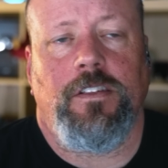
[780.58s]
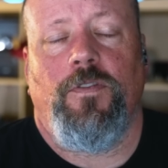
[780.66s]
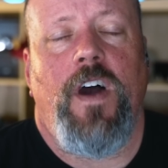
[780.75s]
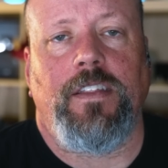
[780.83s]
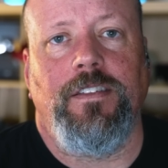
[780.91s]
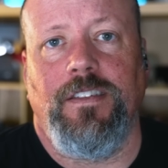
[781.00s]
the
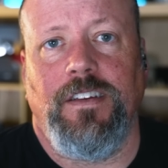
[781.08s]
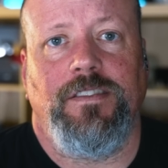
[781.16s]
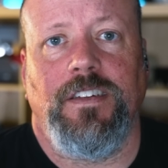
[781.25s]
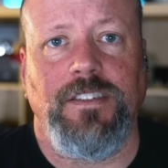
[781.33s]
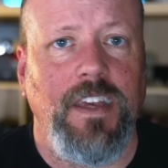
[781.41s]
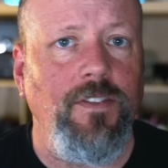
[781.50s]
fact that these
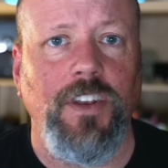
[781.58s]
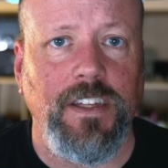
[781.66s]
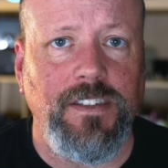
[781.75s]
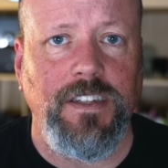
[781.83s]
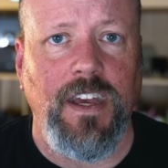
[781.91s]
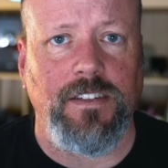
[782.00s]
things even
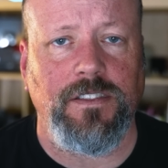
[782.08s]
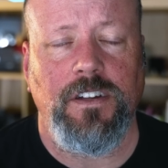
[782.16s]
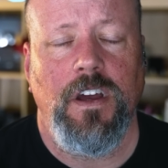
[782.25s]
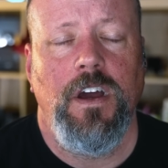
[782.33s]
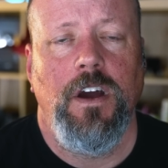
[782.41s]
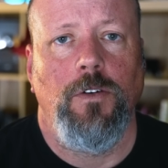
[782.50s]
exist
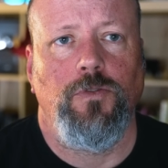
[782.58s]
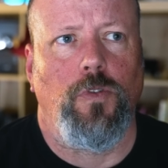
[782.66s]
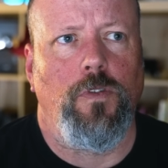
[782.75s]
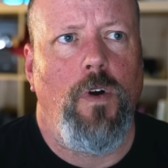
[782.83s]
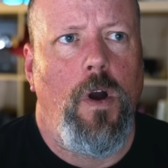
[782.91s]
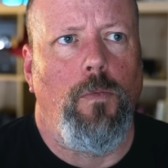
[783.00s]

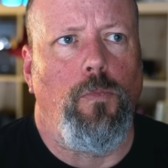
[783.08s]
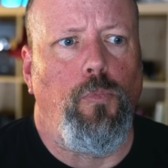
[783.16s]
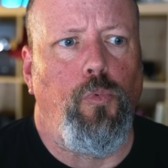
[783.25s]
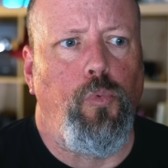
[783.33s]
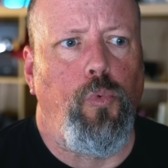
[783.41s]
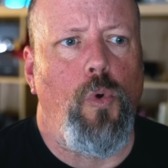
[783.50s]
sort of
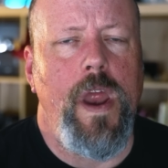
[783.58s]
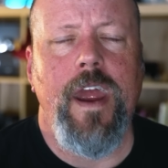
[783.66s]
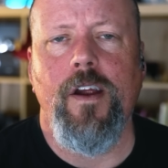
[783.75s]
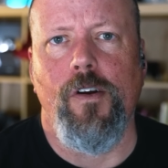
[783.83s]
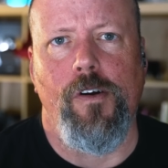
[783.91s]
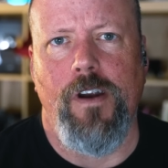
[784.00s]

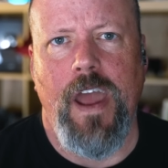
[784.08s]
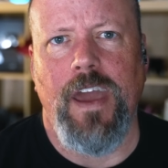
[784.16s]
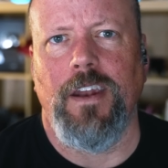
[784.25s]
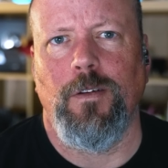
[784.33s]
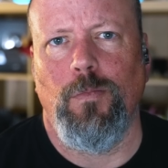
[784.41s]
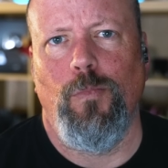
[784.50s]
rarer
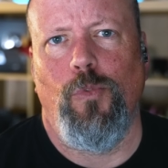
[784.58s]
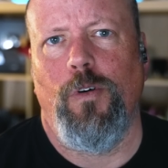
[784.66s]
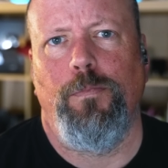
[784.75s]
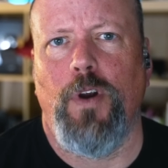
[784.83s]
and more